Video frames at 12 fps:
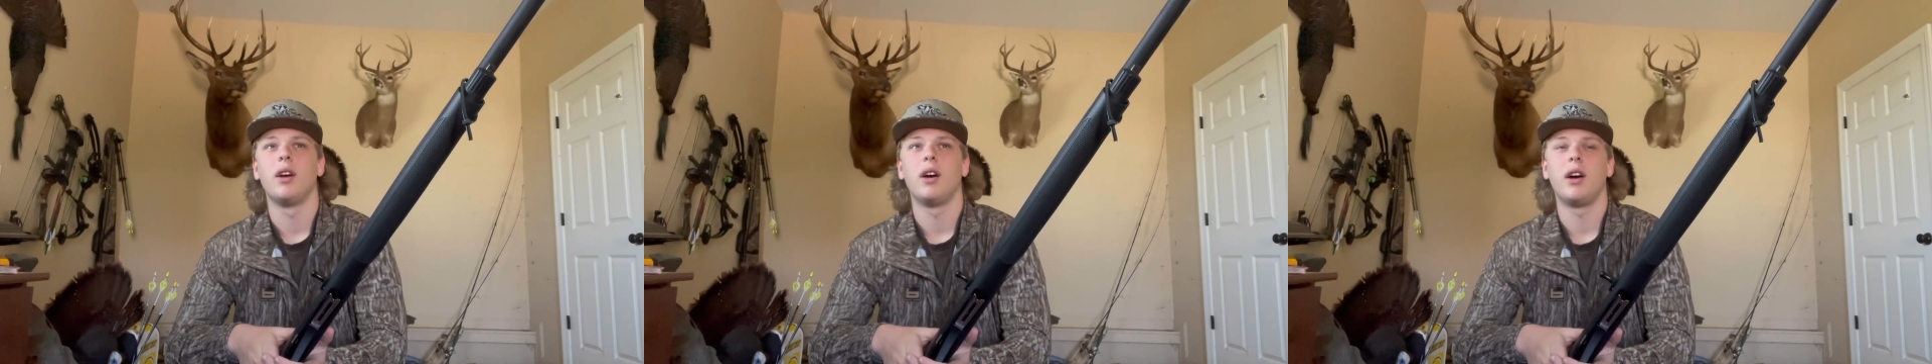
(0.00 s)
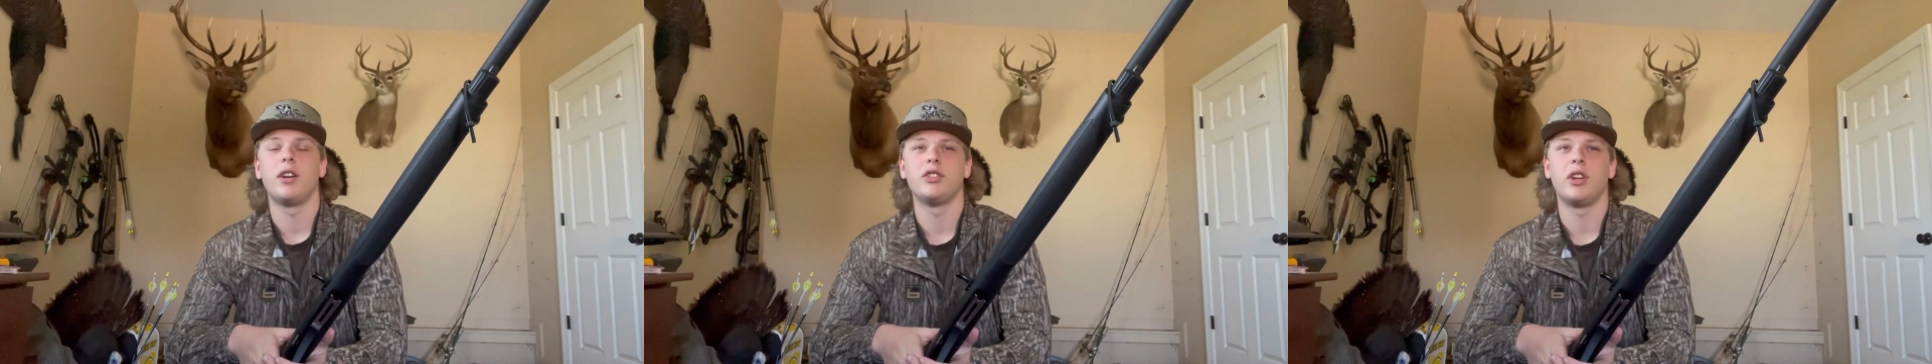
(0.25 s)

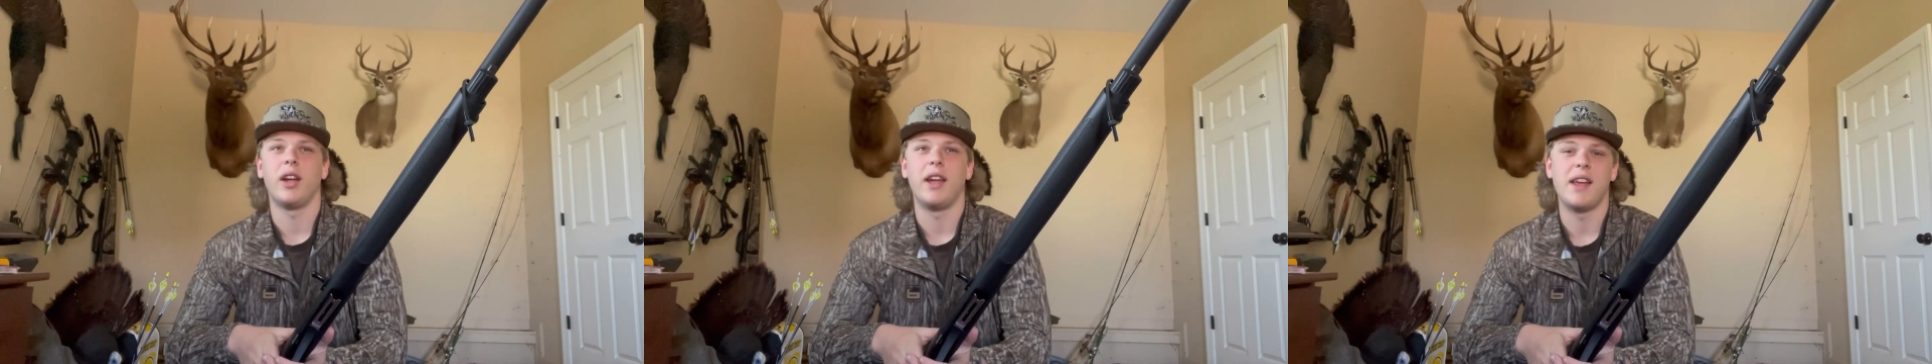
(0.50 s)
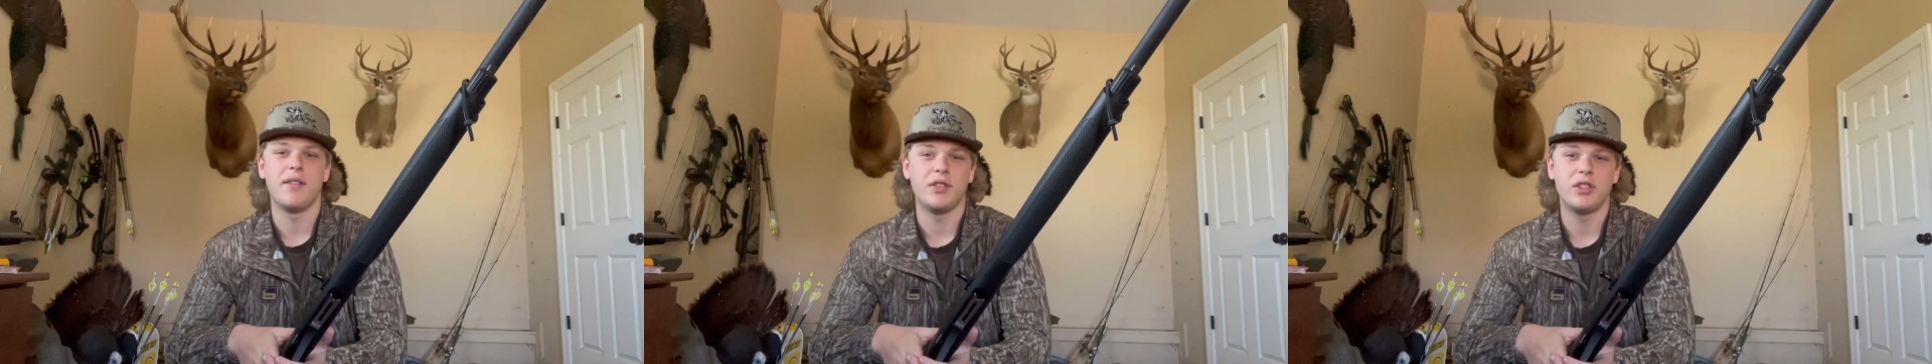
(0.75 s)
I shot
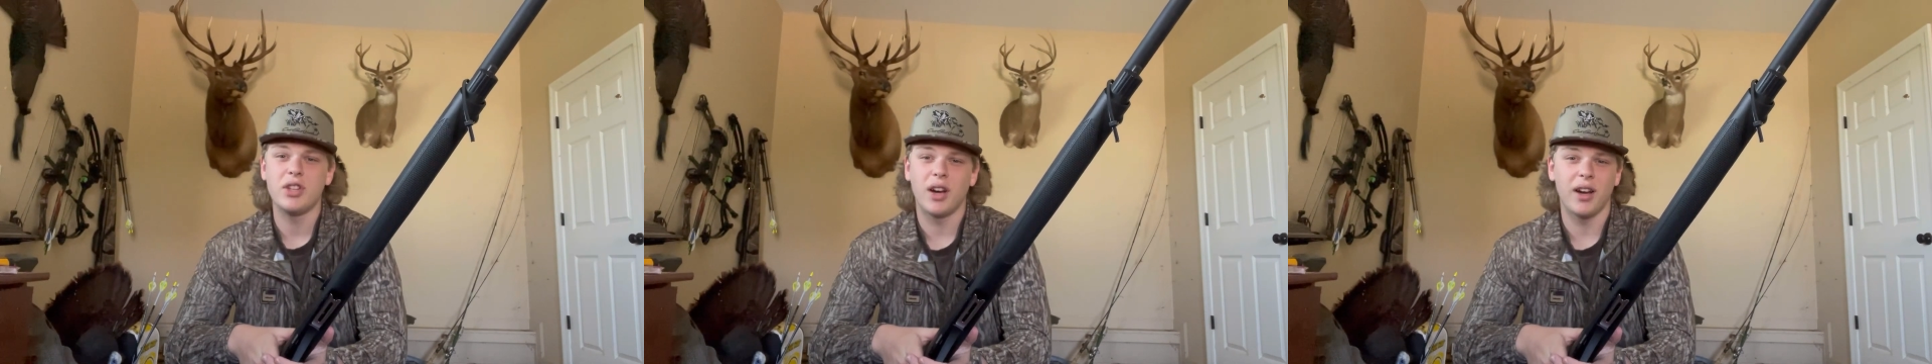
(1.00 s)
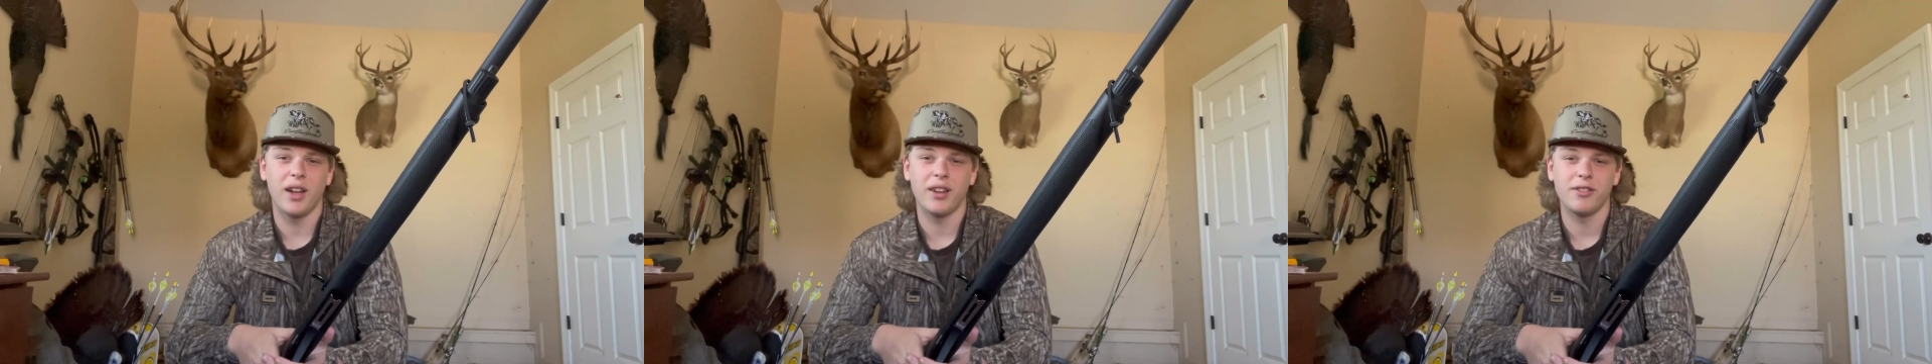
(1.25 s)
heavy
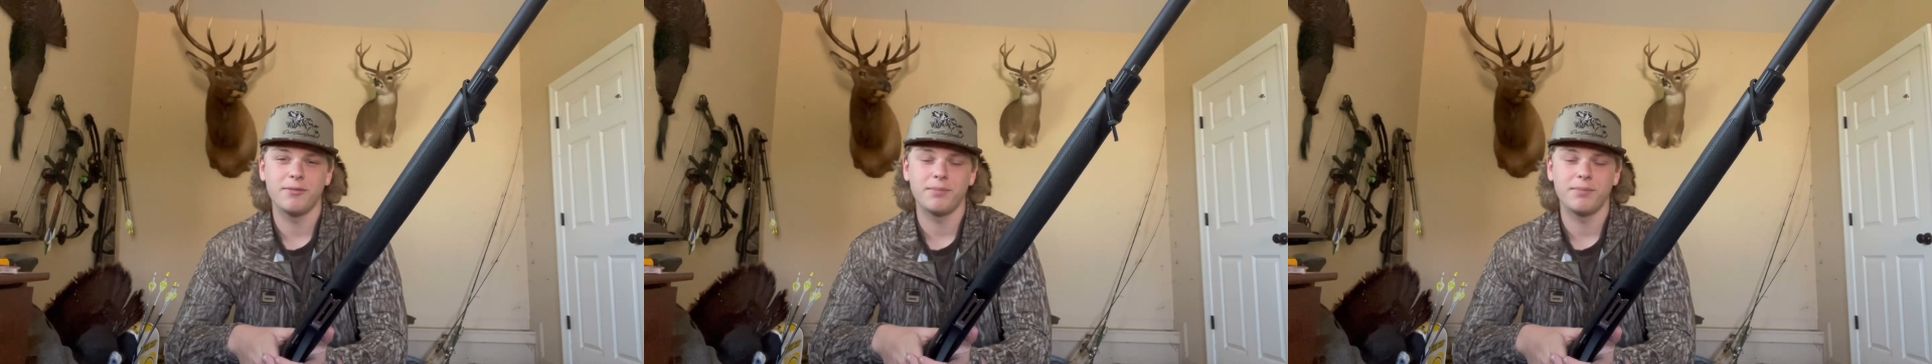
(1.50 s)
shot.